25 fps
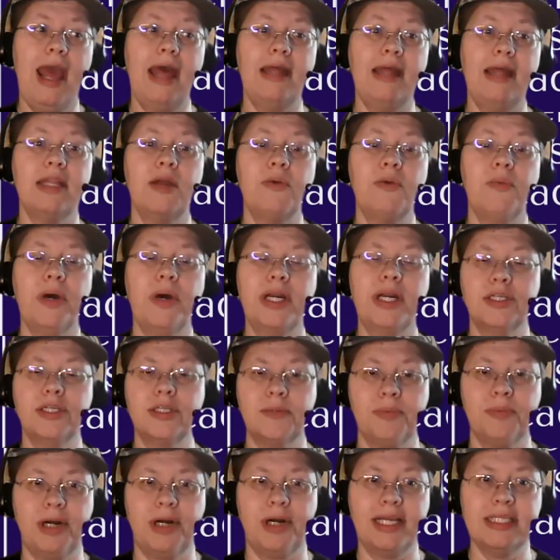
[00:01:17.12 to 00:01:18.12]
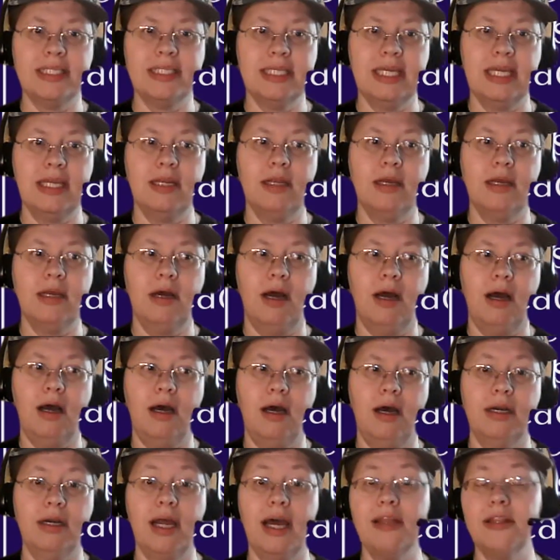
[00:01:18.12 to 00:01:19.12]
And then what is your pricing
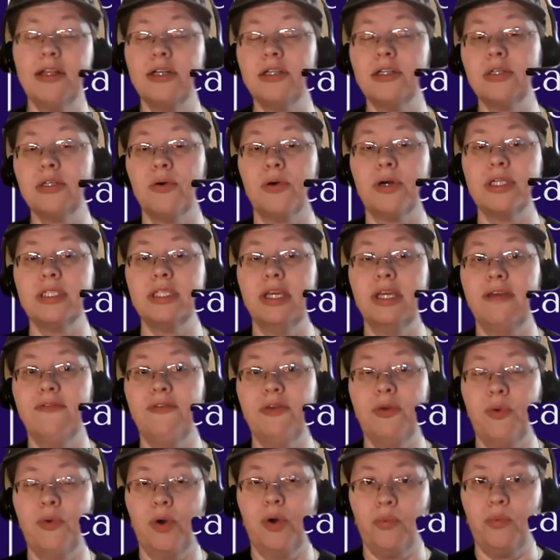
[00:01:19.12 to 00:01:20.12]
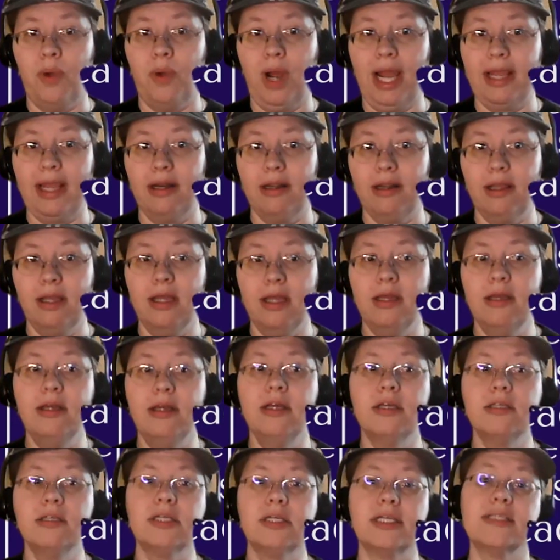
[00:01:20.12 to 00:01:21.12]
on other stores if you are wide?
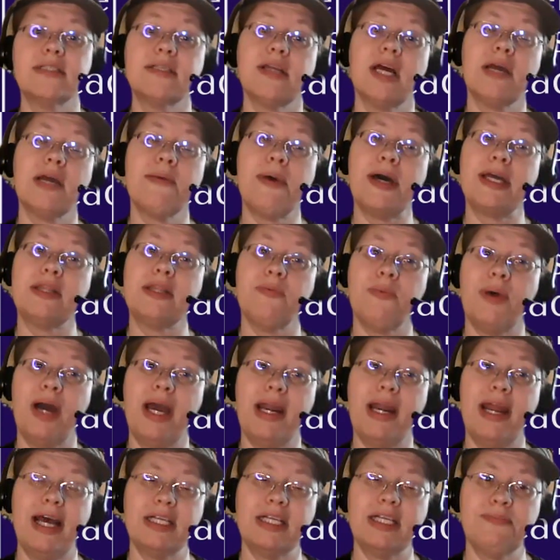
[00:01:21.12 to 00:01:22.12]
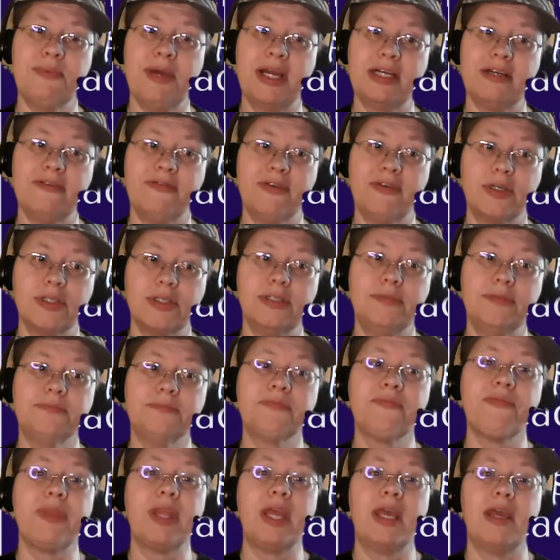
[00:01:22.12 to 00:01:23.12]
So let's talk about the wide aspect first.
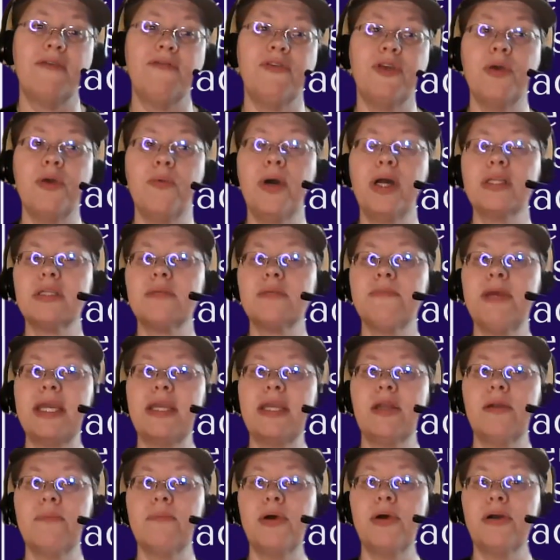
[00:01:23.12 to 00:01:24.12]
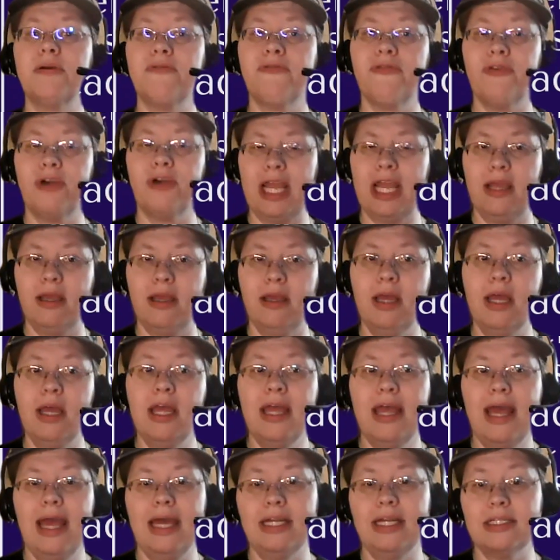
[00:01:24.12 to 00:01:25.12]
If you want to make your book free
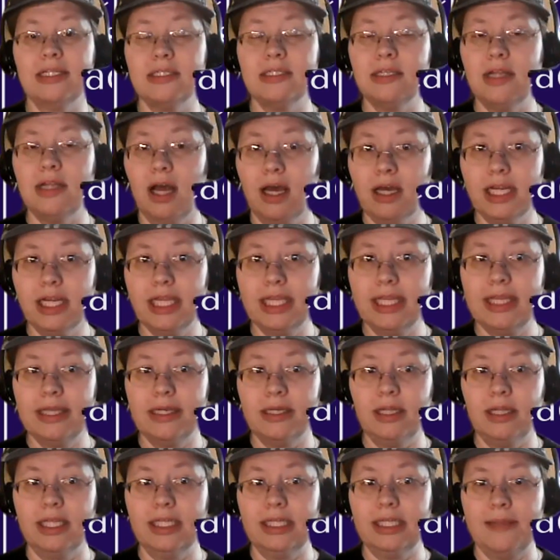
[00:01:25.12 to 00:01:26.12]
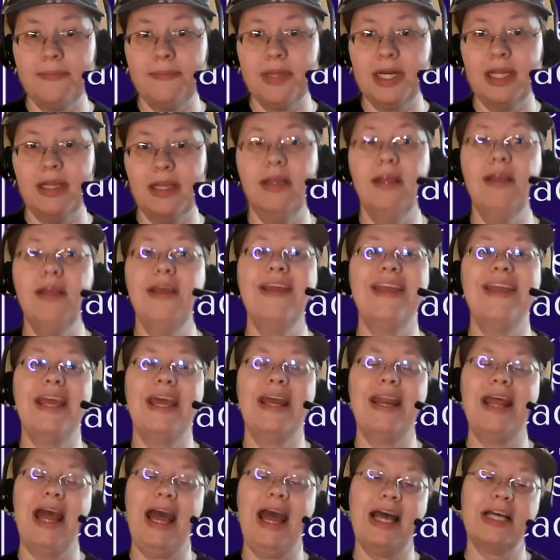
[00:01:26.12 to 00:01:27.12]
and it's not in Kindle Unlimited,
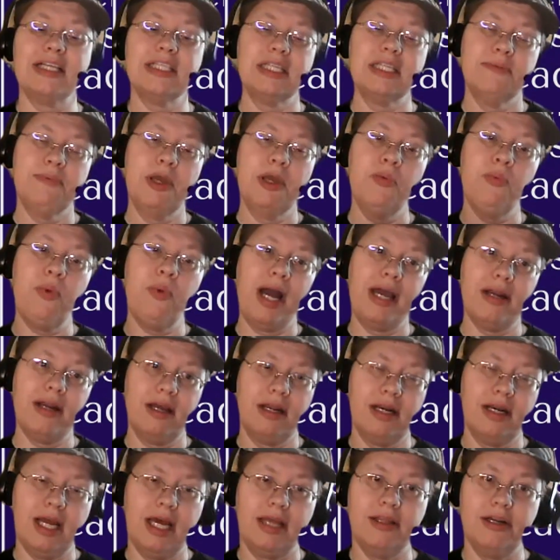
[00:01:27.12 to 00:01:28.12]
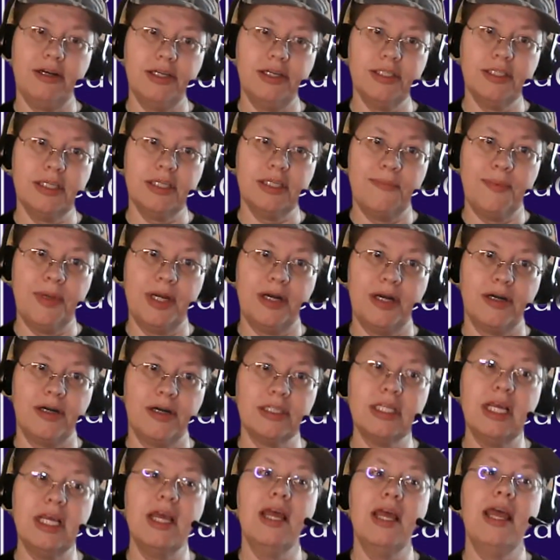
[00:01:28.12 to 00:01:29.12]
it has to be wide on other
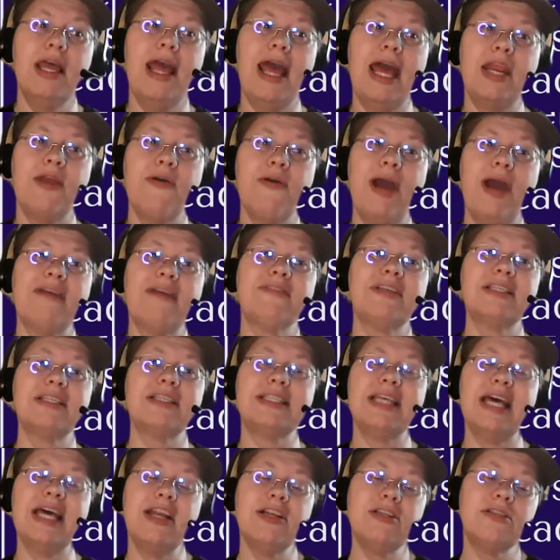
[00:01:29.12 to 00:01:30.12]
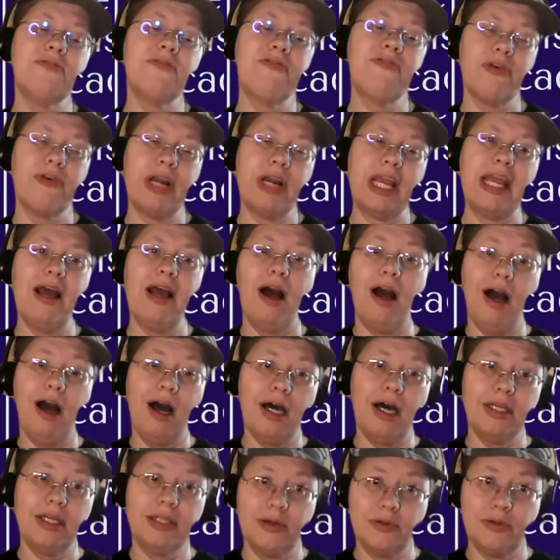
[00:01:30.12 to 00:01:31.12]
distributors, and you have to set it to free
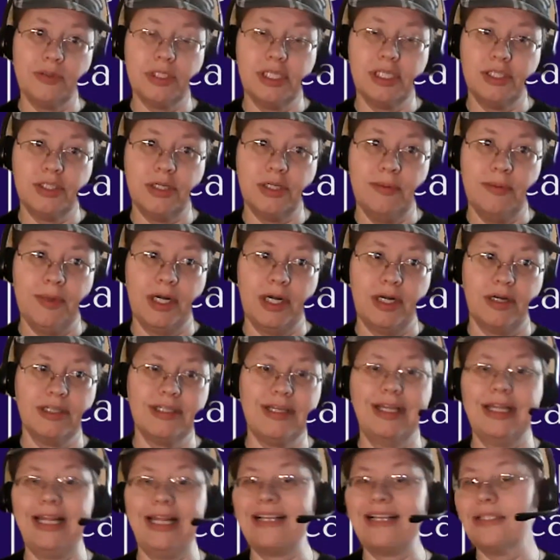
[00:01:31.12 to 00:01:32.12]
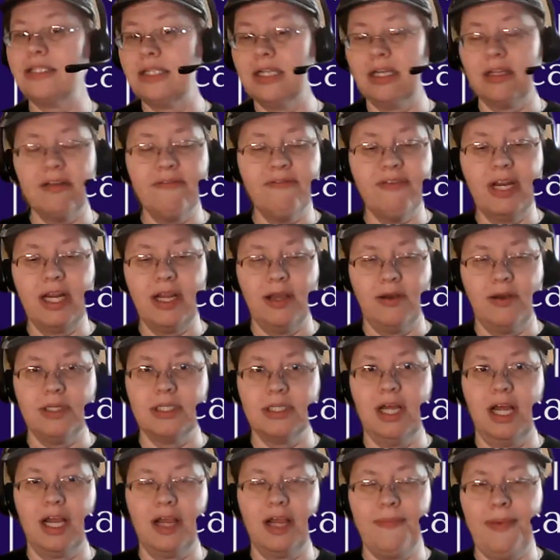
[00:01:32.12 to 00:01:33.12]
on those distributors. And that's another video to
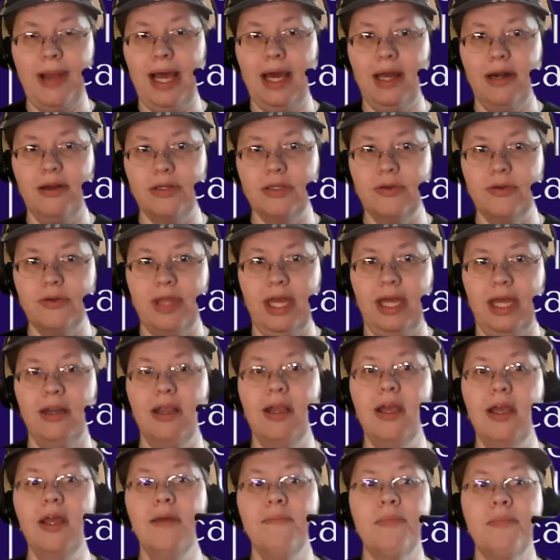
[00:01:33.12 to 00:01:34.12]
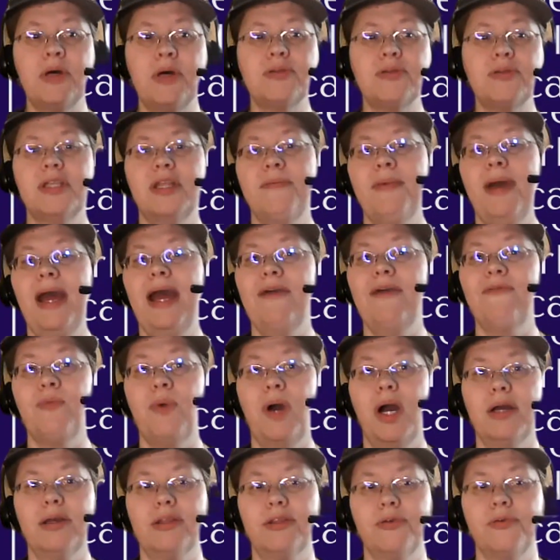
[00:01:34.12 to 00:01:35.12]
talk about how to do that. Most of them have
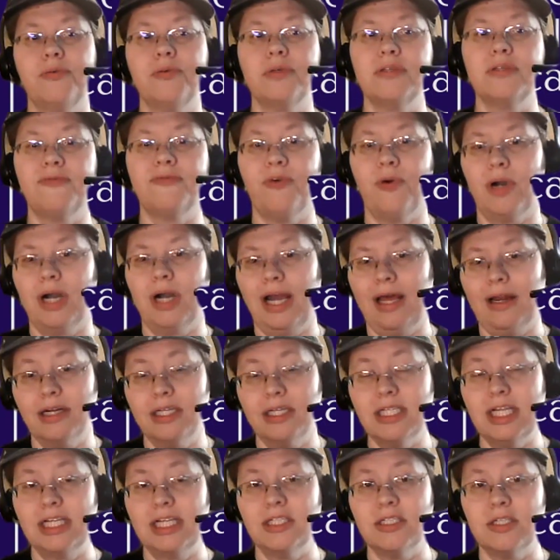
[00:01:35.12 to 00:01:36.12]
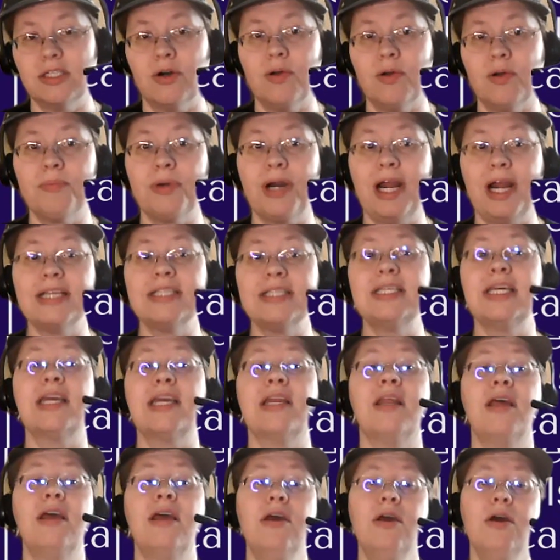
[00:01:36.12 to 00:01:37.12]
walkthroughs for how to change their own
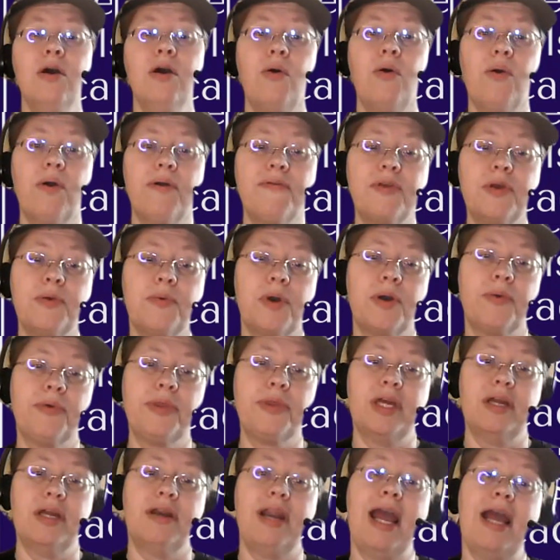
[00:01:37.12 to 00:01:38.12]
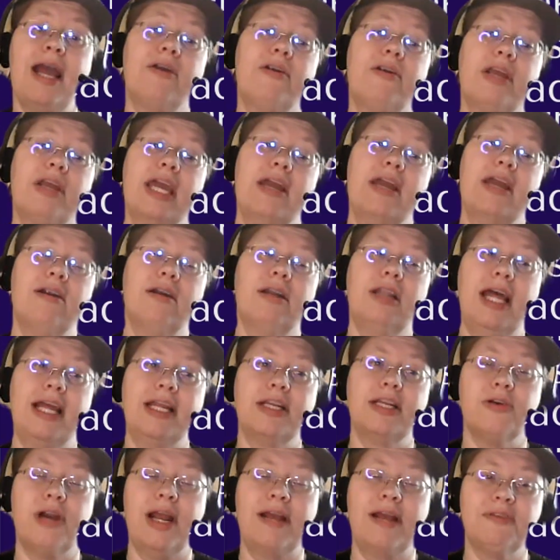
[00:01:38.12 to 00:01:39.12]
pricing, or if you work with an aggregator
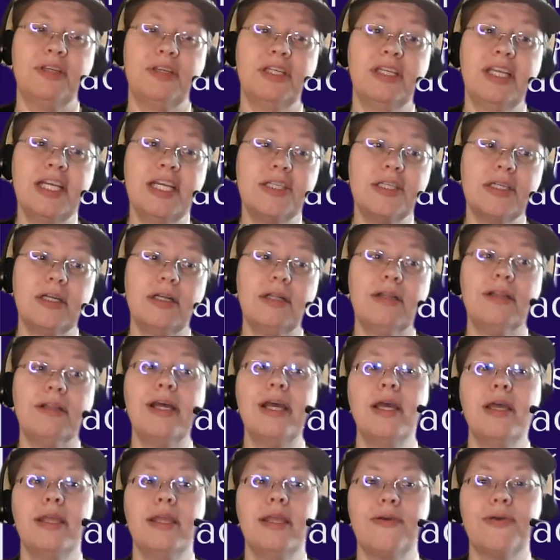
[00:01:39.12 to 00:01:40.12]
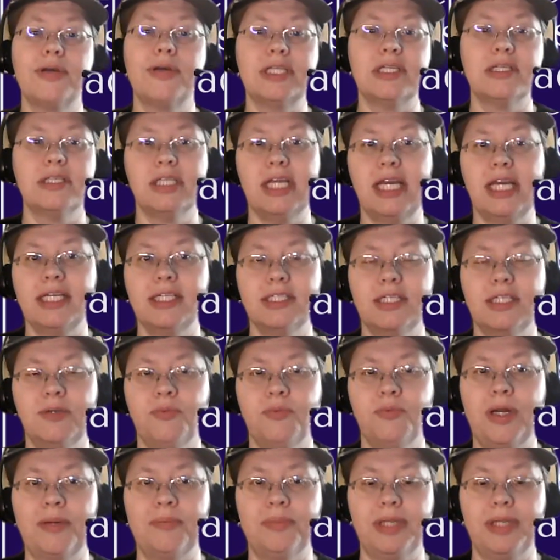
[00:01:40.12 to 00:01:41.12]
like Draft Digital, you can just change it
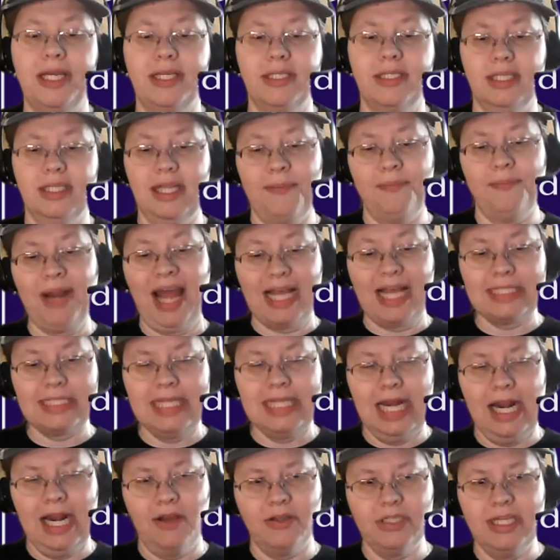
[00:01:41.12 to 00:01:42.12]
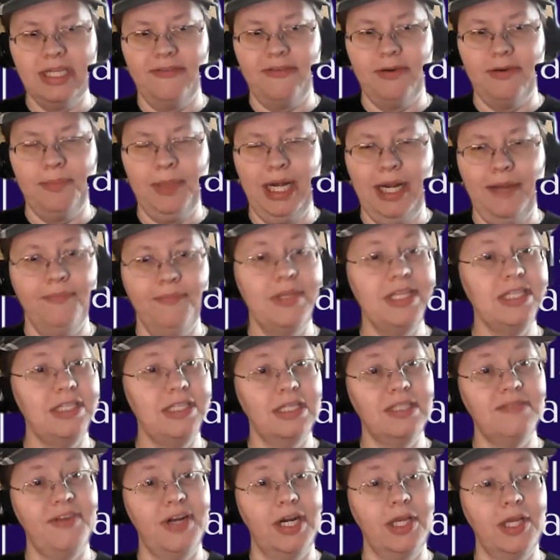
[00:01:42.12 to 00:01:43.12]
in one place and they blast that out to everybody.
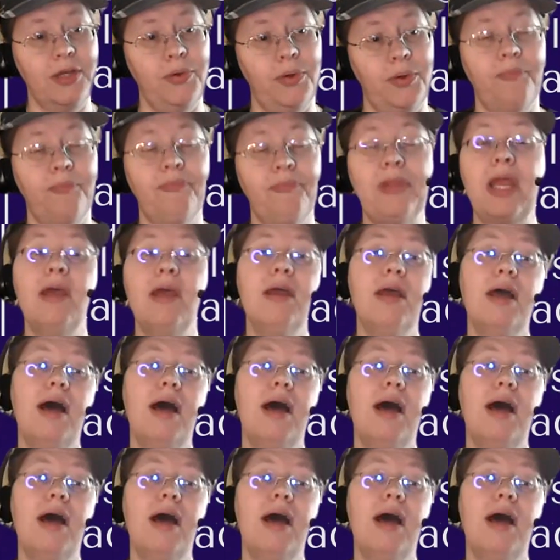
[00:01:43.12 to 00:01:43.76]
It's very cool.